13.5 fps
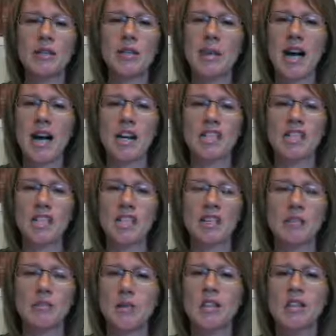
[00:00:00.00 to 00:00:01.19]
when the magic
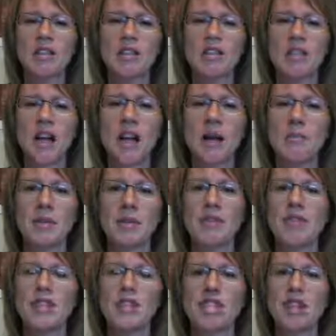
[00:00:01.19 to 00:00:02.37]
and the miracles happen
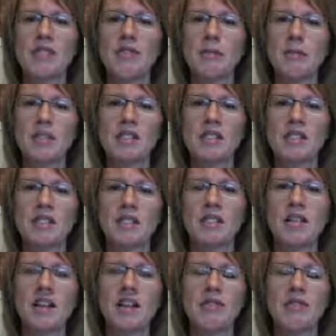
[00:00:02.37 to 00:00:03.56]
in each and every person's
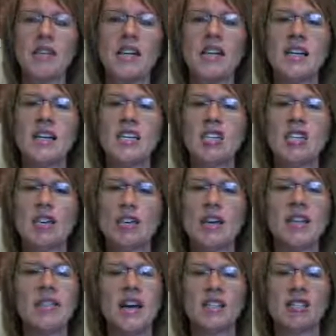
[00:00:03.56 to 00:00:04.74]
life, is
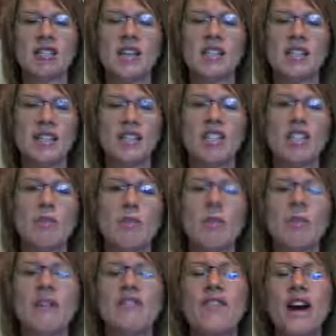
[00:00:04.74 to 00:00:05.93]
during that transition
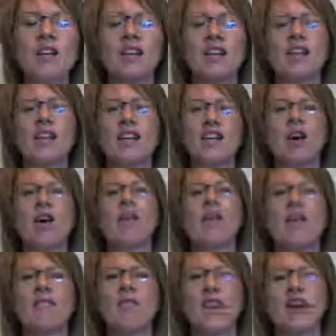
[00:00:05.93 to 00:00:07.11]
where we finally let
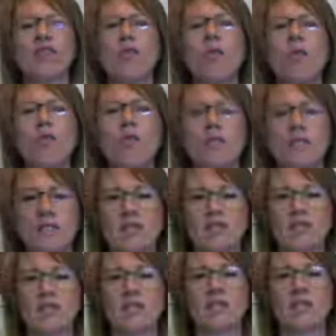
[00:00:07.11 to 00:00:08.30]
go of that old
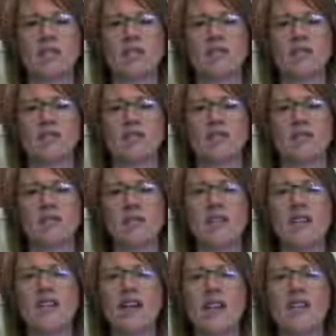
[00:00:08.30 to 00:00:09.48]

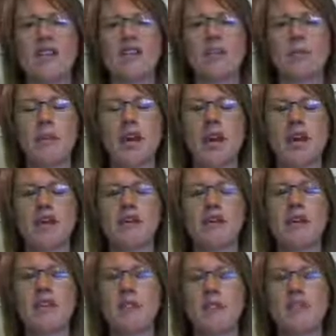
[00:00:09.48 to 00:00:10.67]
behavior pattern
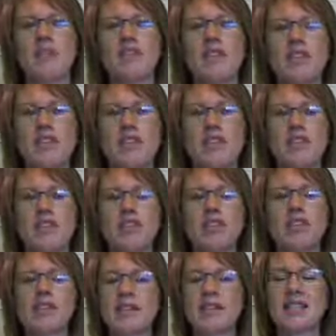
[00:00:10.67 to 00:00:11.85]
and move into the
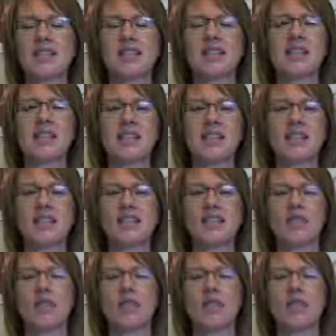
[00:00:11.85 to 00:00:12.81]
new excited